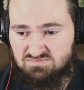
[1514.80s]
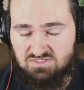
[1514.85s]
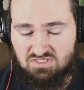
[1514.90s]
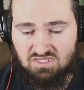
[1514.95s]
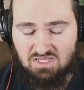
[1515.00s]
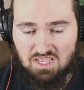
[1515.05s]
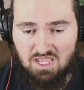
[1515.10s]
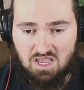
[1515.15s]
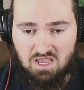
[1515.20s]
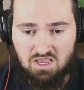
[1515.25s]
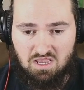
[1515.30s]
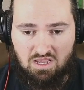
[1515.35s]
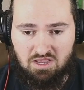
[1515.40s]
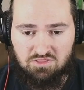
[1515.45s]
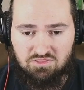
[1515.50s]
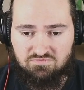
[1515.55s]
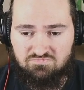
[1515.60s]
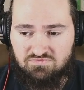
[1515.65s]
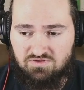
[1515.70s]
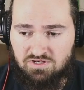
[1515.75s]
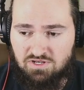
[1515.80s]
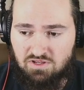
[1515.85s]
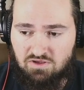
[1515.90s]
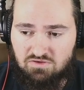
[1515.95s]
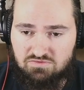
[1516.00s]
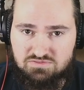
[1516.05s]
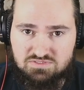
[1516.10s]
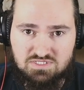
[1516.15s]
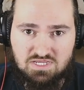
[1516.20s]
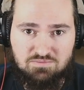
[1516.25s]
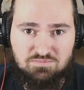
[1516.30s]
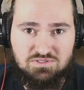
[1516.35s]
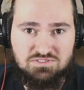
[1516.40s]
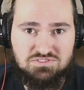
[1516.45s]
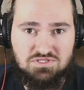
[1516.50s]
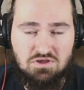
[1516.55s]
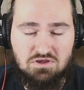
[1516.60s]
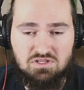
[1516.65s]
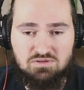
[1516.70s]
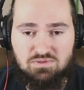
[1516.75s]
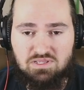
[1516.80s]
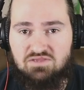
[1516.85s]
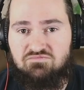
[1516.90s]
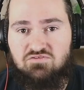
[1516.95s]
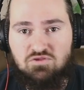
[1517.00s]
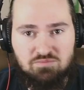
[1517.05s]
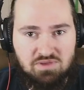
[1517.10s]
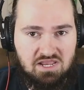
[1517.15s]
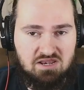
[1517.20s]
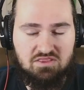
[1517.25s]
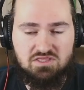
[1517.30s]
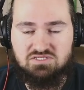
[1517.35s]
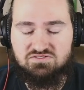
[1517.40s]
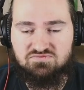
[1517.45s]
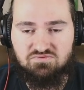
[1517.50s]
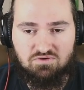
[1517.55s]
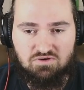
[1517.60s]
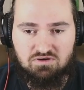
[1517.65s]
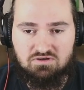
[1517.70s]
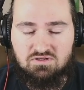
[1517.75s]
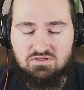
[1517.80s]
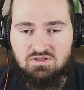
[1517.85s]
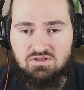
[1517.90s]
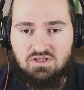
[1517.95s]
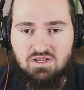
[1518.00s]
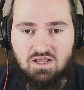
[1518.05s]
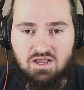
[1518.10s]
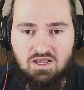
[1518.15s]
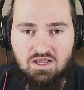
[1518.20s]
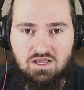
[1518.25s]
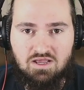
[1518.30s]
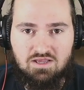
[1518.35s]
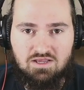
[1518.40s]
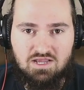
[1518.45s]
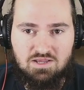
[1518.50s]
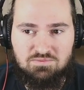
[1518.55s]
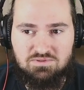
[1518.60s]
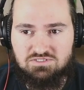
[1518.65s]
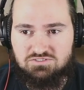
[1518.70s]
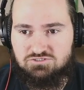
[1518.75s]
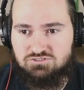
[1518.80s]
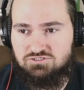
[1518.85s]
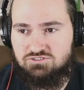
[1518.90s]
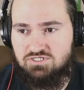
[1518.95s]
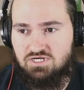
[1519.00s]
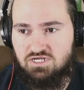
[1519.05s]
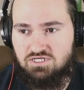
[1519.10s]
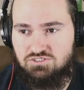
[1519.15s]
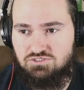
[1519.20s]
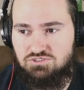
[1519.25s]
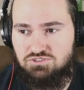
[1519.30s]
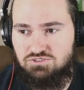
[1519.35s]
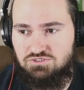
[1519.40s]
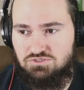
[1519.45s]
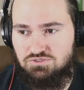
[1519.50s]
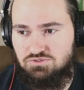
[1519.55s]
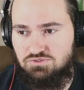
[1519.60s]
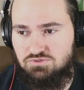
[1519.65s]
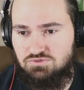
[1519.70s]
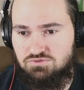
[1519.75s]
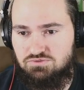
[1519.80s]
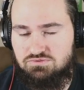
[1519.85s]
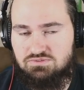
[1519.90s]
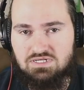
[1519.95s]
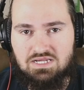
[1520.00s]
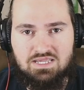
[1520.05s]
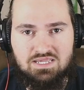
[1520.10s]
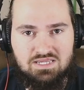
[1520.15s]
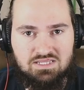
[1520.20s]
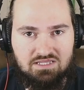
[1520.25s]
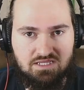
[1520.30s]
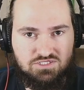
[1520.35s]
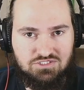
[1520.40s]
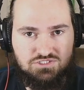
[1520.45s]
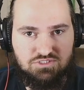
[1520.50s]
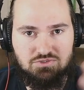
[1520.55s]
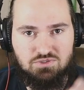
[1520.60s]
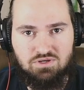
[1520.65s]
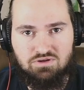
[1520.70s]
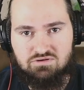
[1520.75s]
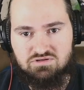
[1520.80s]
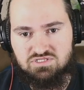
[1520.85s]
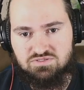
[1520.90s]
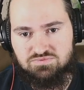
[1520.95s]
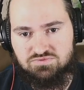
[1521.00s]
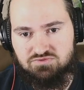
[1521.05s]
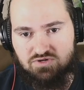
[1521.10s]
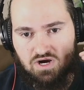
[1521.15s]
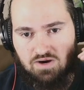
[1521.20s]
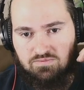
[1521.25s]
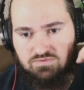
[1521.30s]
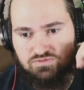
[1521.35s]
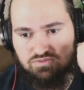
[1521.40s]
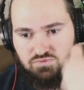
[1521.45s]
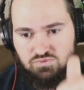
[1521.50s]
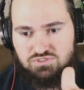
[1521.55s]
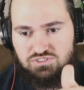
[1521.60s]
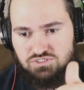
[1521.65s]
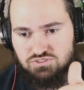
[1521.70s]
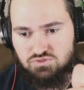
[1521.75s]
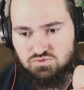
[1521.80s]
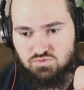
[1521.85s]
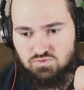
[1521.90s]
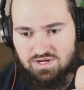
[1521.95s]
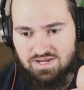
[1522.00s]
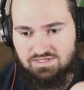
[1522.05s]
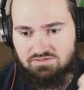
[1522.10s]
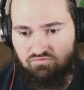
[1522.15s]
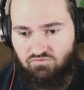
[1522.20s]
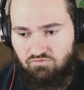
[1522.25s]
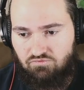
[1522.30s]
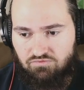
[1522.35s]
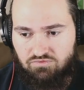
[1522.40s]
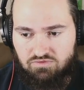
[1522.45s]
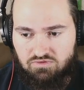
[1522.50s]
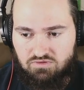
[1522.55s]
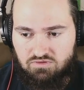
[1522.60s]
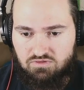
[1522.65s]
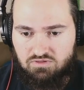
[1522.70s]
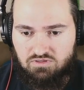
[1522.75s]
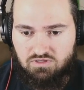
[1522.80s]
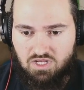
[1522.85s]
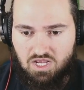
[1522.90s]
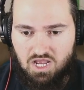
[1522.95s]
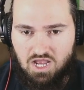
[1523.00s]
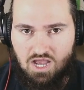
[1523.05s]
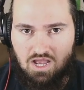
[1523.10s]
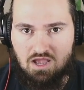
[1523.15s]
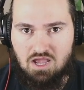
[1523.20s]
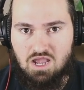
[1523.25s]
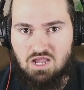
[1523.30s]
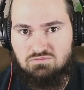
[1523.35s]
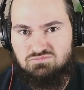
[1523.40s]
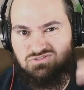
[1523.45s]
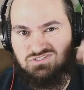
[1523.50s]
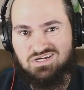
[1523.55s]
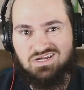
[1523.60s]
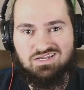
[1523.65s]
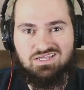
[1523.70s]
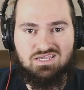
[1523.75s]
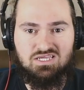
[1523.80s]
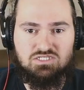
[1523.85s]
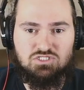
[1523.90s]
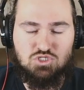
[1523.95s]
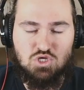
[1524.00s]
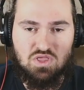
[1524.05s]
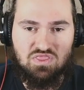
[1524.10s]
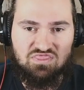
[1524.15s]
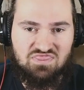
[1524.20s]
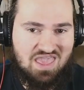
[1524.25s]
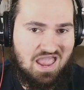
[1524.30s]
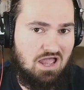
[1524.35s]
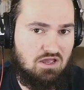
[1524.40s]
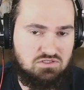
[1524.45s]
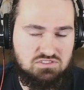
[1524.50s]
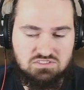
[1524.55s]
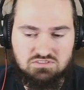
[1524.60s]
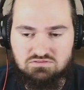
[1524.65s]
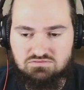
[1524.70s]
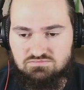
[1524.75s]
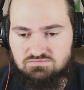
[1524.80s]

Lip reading: Other videos I've been talking about. If you made it this far, I've been trying to. I hit like 200 subscribers, which is great. I'm trying to get to 1,000.